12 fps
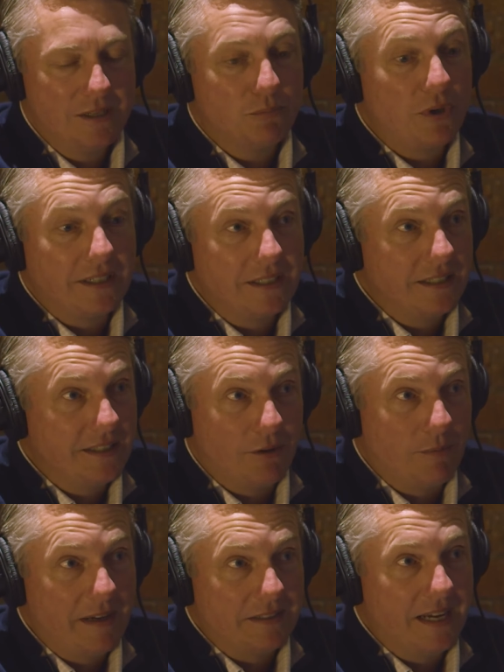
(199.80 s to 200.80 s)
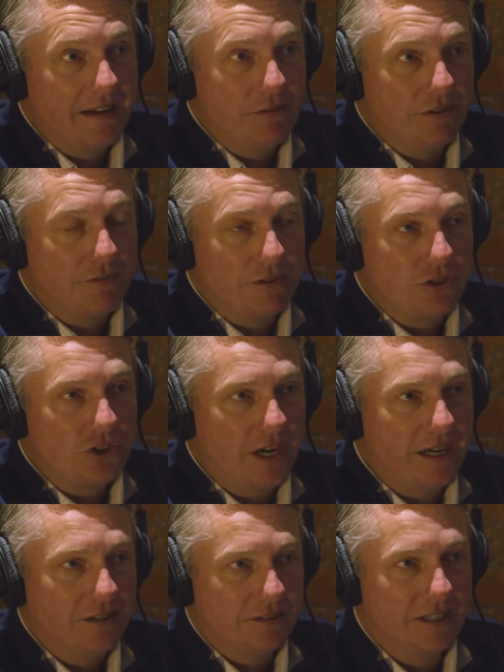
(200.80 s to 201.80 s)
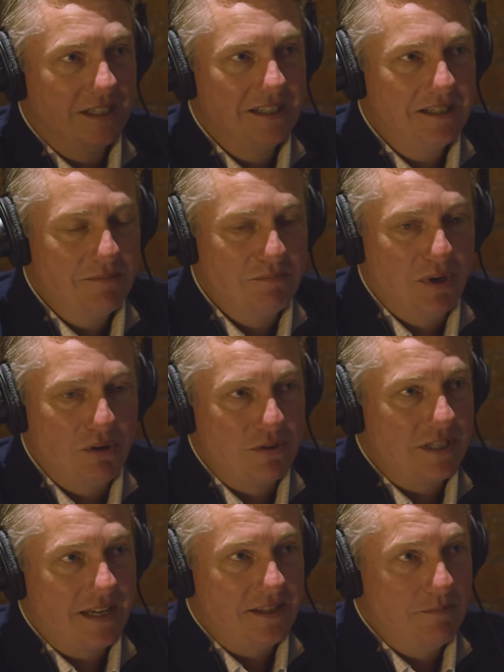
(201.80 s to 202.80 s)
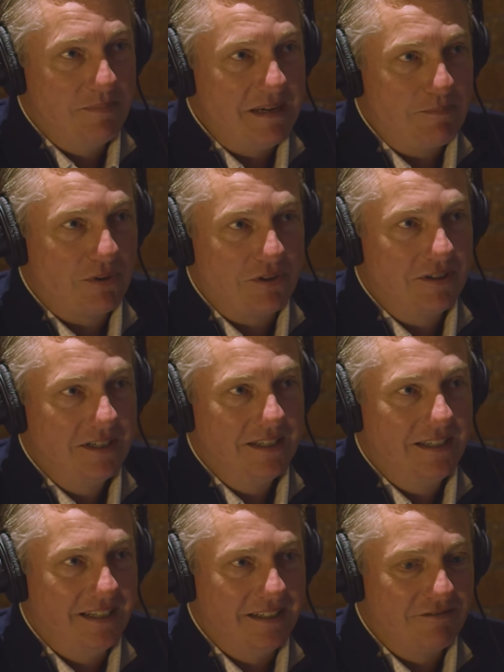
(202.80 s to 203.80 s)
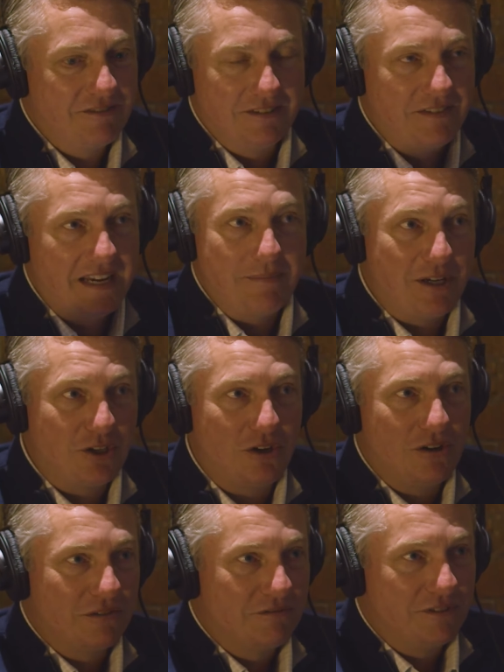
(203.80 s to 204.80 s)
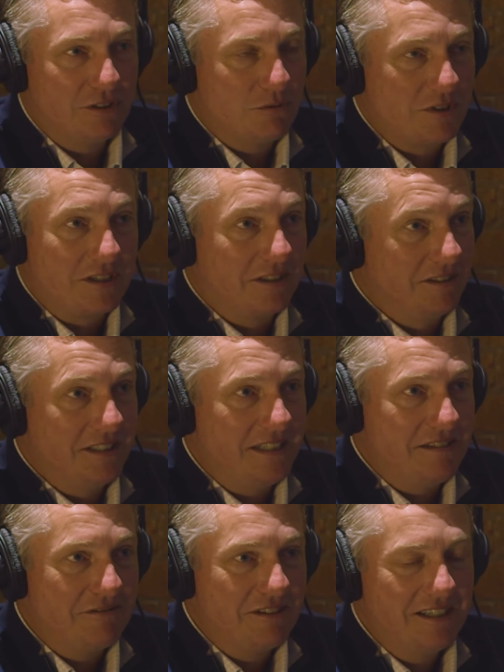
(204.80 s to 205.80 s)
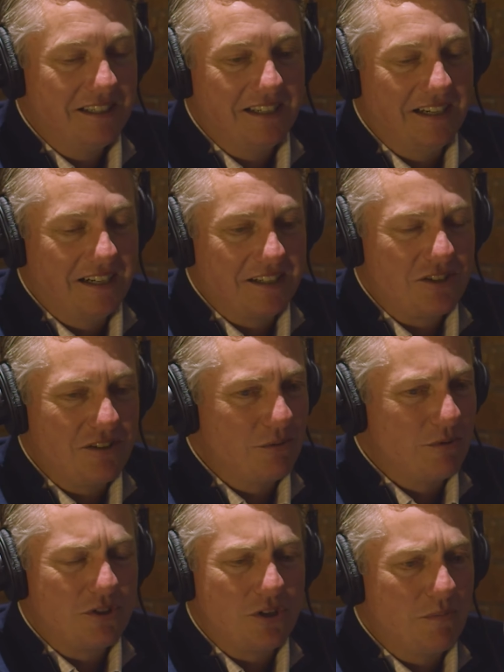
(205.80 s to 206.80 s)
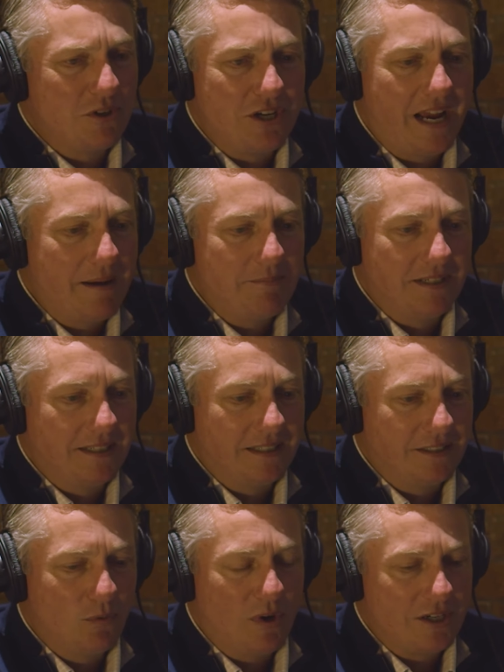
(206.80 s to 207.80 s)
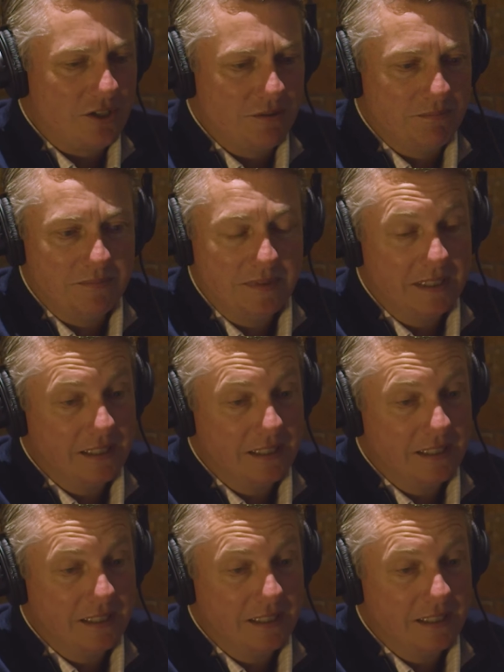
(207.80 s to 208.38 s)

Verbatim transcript: pregnant. They were about to have their first child. Bones had the beeper. Yeah. And if, if Amy called, Phil was going to leave. Uh, so there was so much happening, and to watch him,